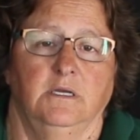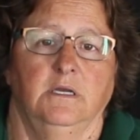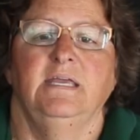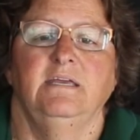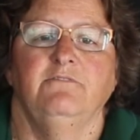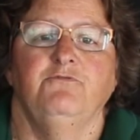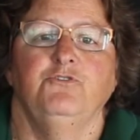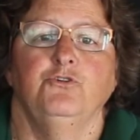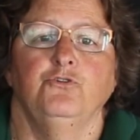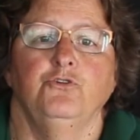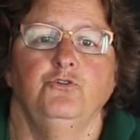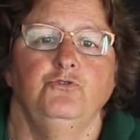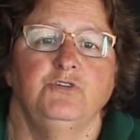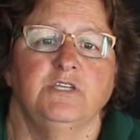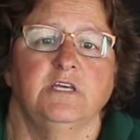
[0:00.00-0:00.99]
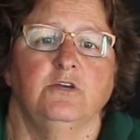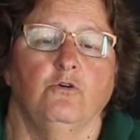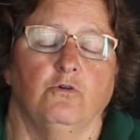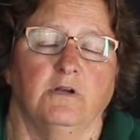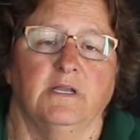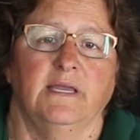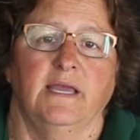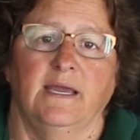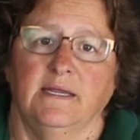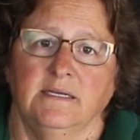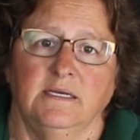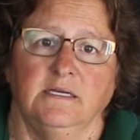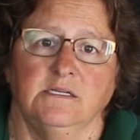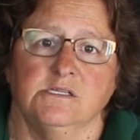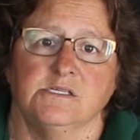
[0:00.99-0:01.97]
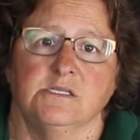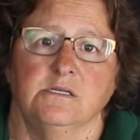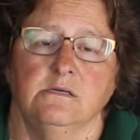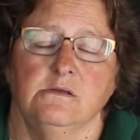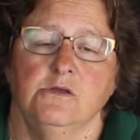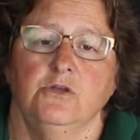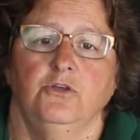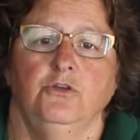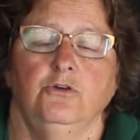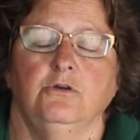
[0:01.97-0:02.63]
If you're using organics, you